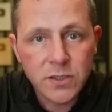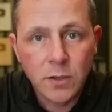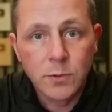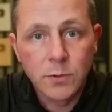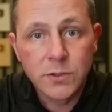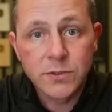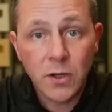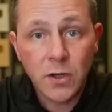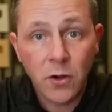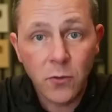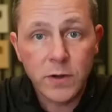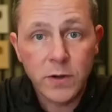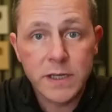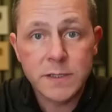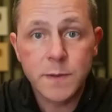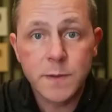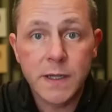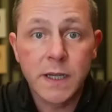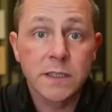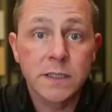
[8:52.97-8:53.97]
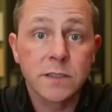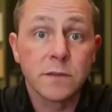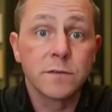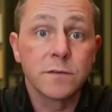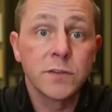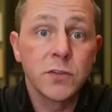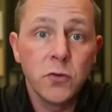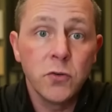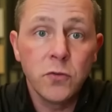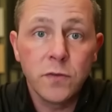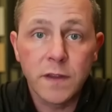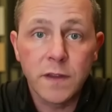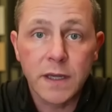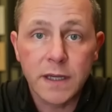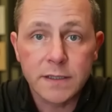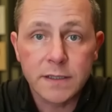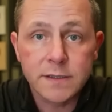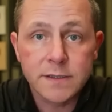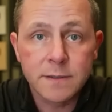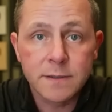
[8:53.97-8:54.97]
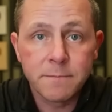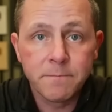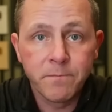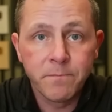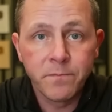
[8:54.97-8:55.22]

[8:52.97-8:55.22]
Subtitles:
almost always because of two things.